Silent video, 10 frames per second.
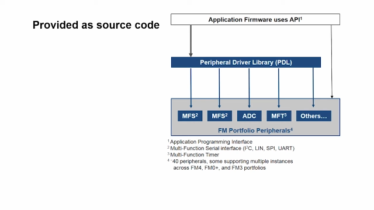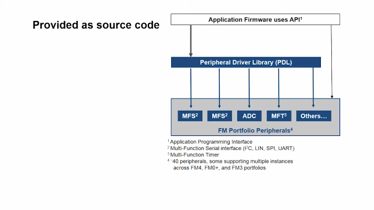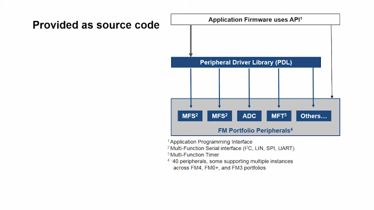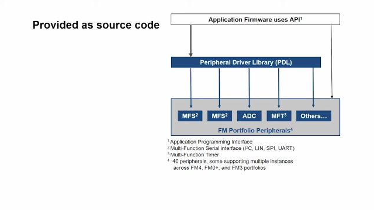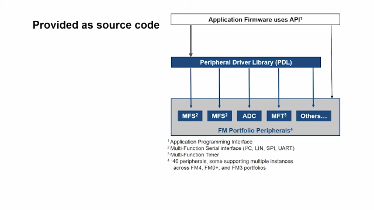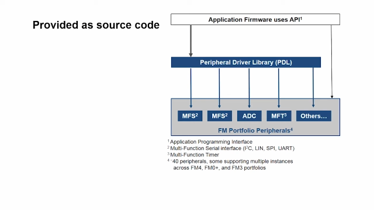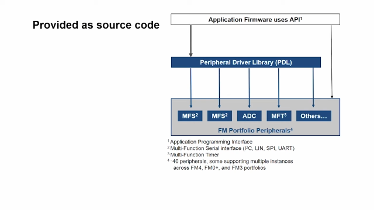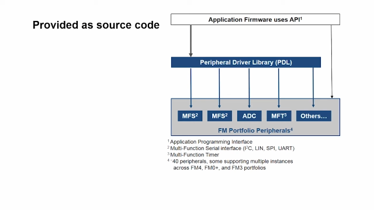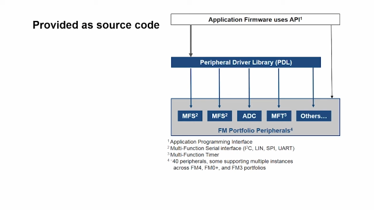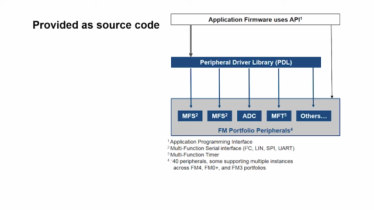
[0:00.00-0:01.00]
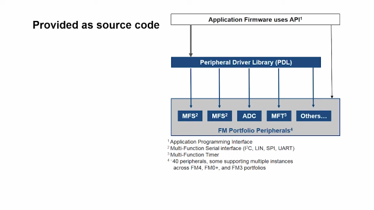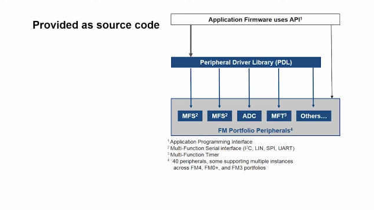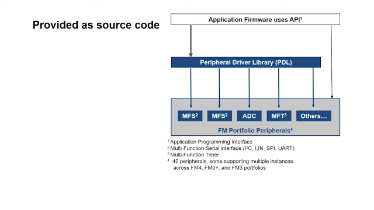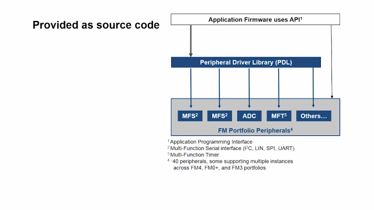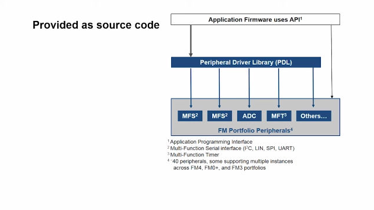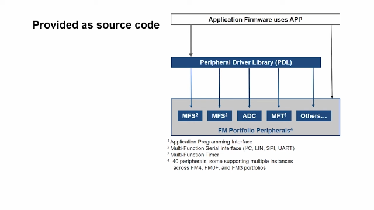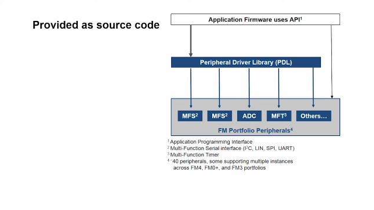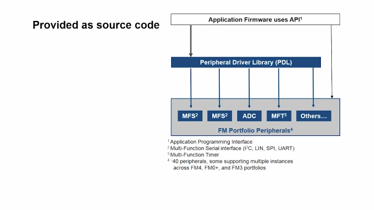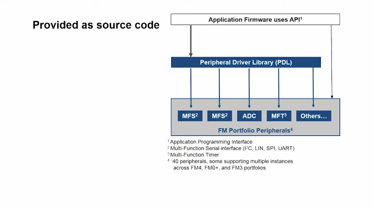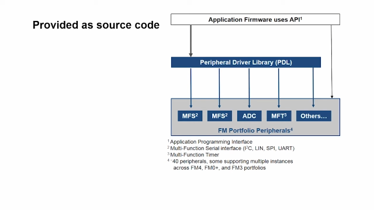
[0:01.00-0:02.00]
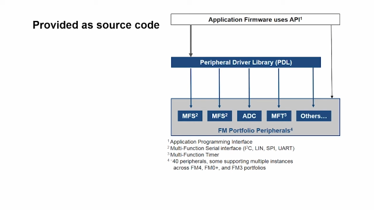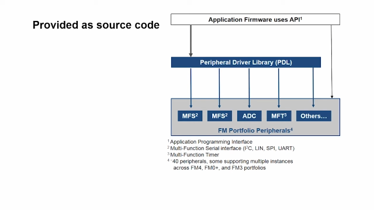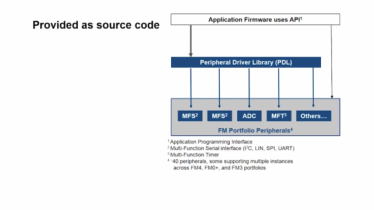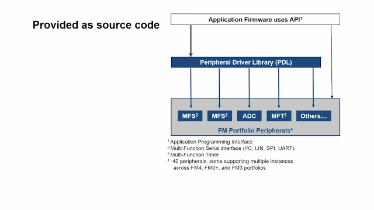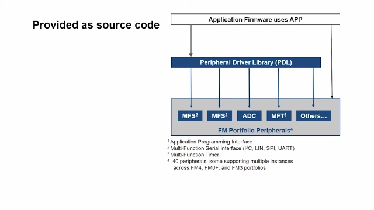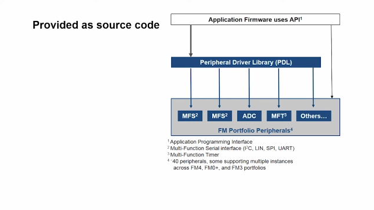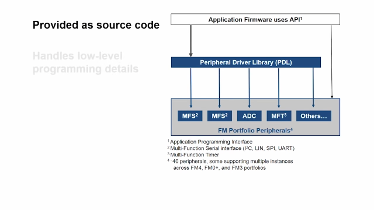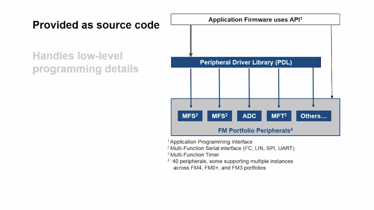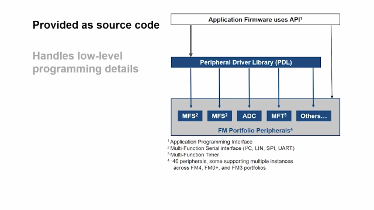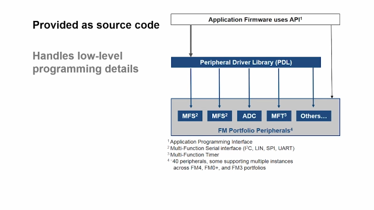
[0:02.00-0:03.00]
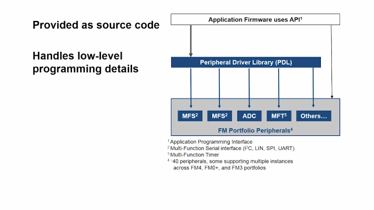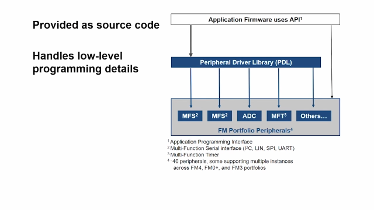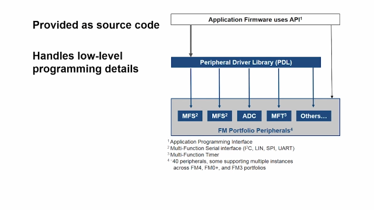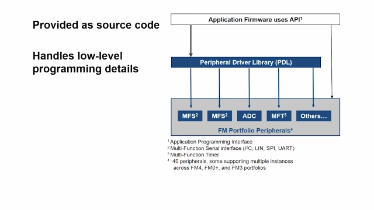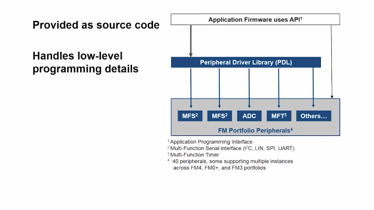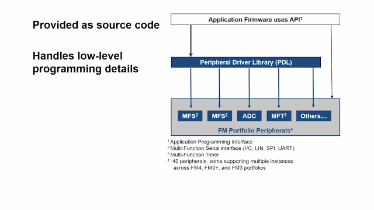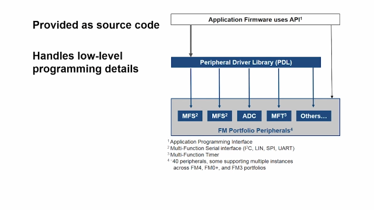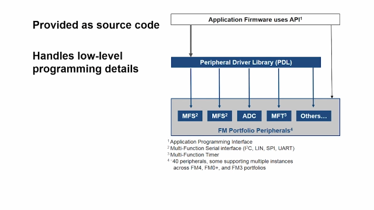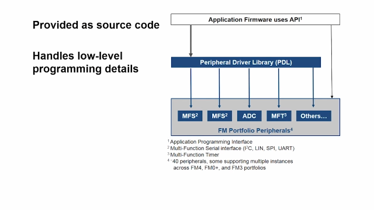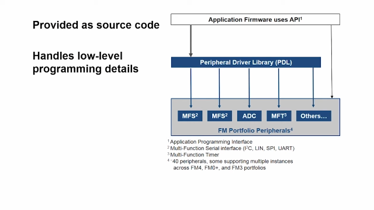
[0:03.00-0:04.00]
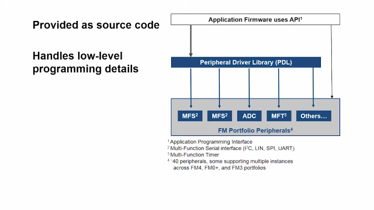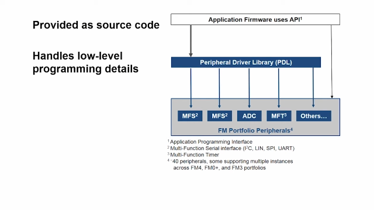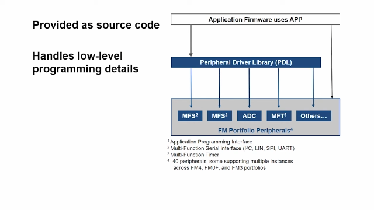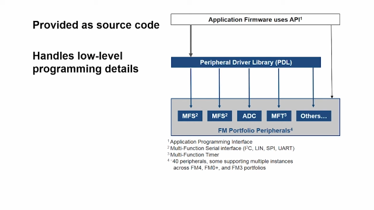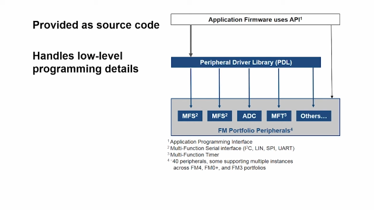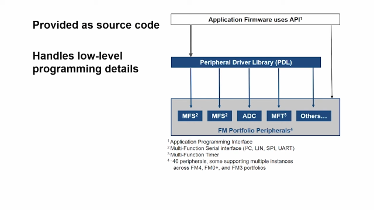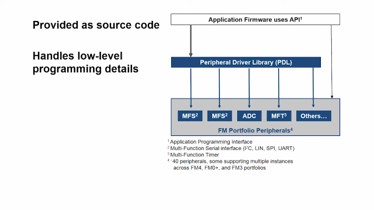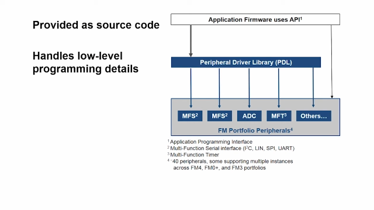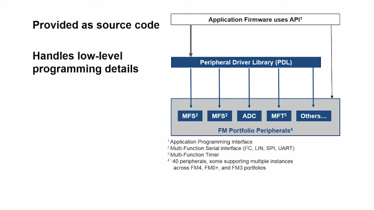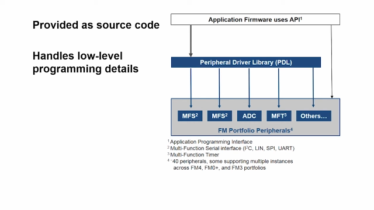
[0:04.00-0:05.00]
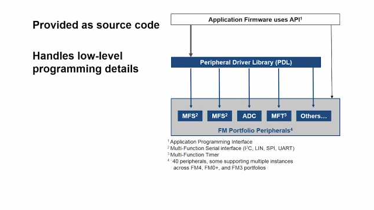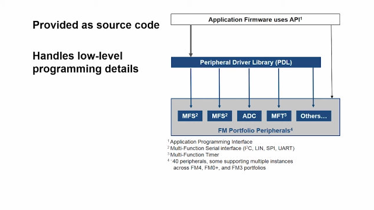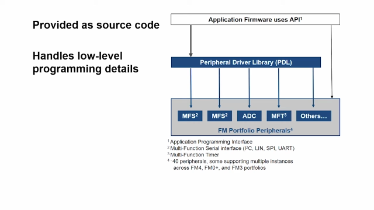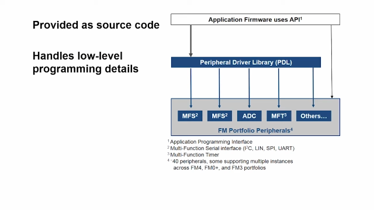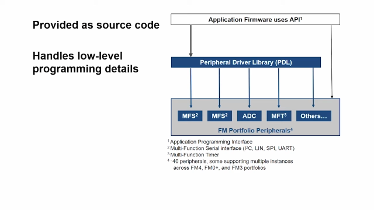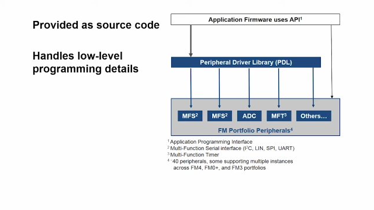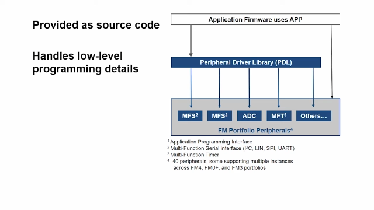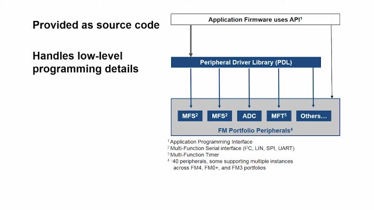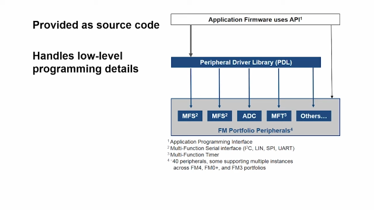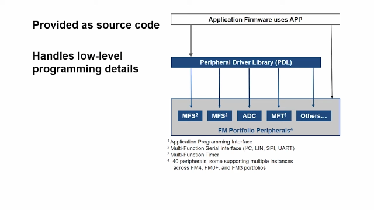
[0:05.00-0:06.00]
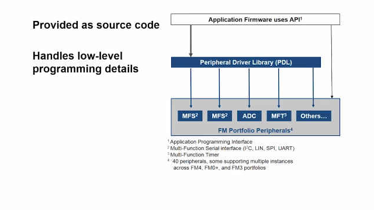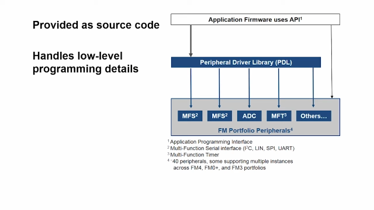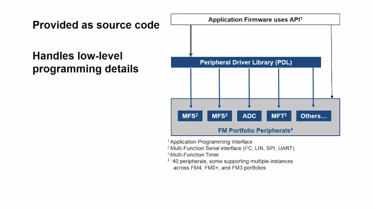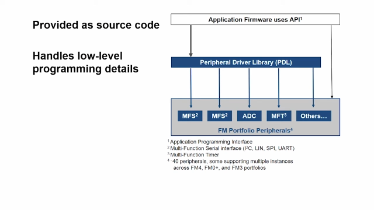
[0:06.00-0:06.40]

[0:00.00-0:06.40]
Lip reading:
No face is visible, so there are no lips to read.